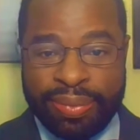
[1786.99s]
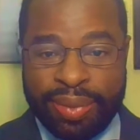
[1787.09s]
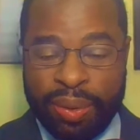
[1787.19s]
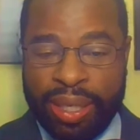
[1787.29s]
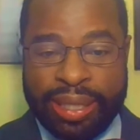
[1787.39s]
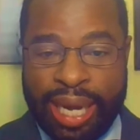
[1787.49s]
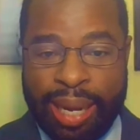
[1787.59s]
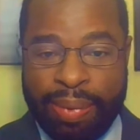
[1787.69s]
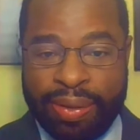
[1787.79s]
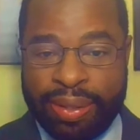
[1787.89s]
during the
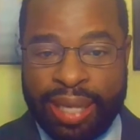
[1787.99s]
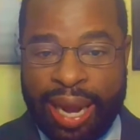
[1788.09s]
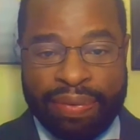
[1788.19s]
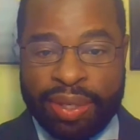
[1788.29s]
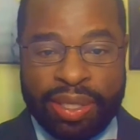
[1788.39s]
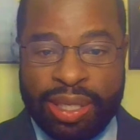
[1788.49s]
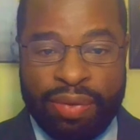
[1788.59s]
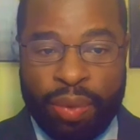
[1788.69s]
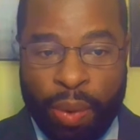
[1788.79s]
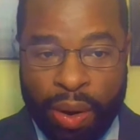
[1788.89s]
time after the
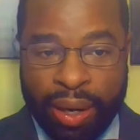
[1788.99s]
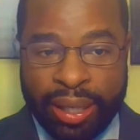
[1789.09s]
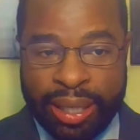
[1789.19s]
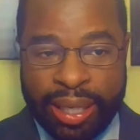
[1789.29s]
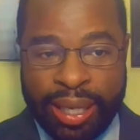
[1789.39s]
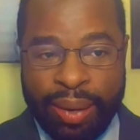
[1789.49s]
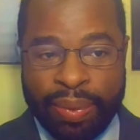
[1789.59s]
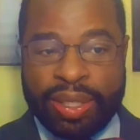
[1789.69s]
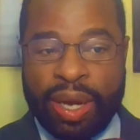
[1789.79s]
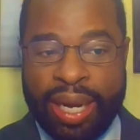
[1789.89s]
Civil War.
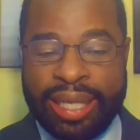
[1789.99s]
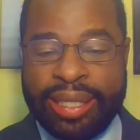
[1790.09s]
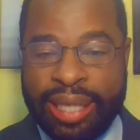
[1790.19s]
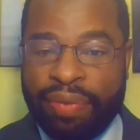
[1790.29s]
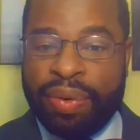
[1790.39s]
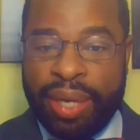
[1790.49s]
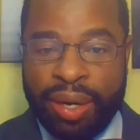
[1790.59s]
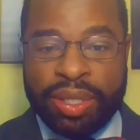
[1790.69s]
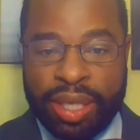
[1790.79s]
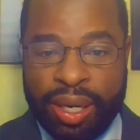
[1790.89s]
We're talking several
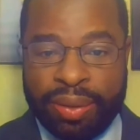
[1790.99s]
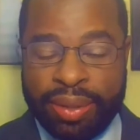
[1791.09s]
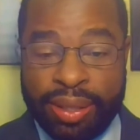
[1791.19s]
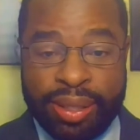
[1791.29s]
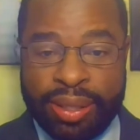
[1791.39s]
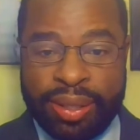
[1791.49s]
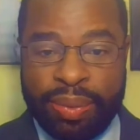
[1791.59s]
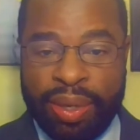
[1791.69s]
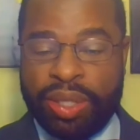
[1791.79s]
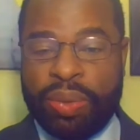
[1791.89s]
years ago.
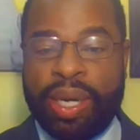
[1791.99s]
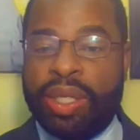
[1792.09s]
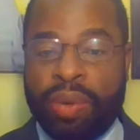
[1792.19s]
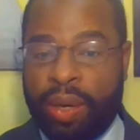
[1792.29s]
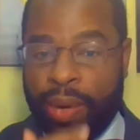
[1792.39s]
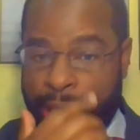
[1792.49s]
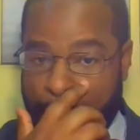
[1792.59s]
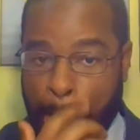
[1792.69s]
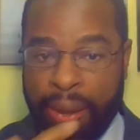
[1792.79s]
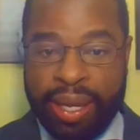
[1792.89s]
We're in 2021 now.
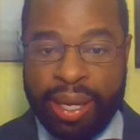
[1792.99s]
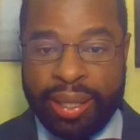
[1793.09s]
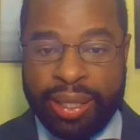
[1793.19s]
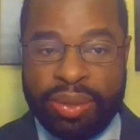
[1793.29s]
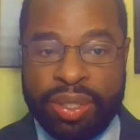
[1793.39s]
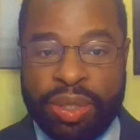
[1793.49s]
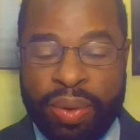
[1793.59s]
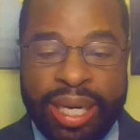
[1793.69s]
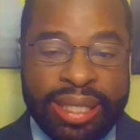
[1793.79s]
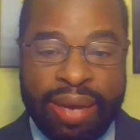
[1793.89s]
This was
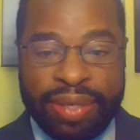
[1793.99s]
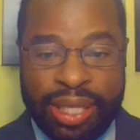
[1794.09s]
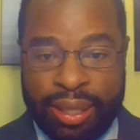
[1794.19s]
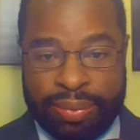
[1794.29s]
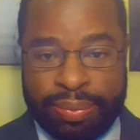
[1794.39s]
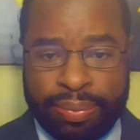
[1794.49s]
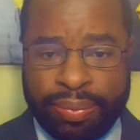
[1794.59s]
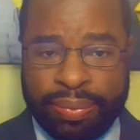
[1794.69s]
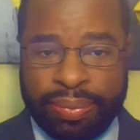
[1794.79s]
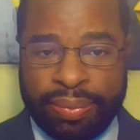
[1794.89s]
2017,
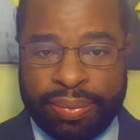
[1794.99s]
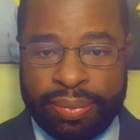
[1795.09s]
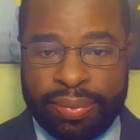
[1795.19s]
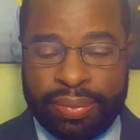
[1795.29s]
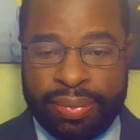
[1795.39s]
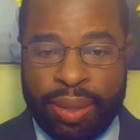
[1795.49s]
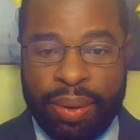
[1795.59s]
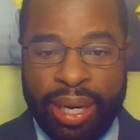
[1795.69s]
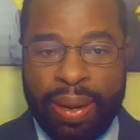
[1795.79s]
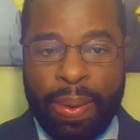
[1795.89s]

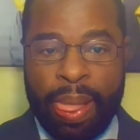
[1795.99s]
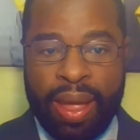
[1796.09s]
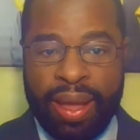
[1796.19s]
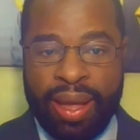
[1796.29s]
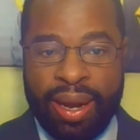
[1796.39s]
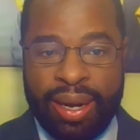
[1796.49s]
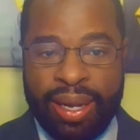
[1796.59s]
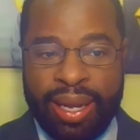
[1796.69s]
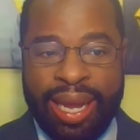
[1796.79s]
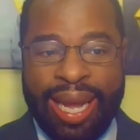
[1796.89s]
right?
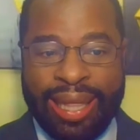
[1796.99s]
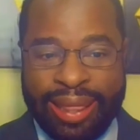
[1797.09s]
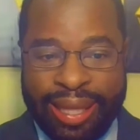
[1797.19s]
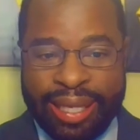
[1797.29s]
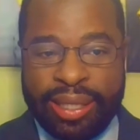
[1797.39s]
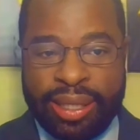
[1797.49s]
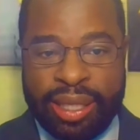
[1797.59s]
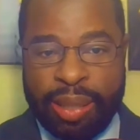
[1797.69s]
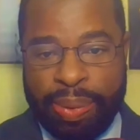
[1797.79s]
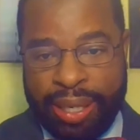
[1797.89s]
And this
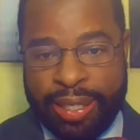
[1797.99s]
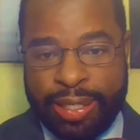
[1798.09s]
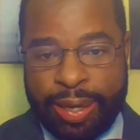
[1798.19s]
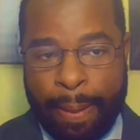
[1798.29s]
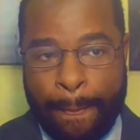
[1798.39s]
took place.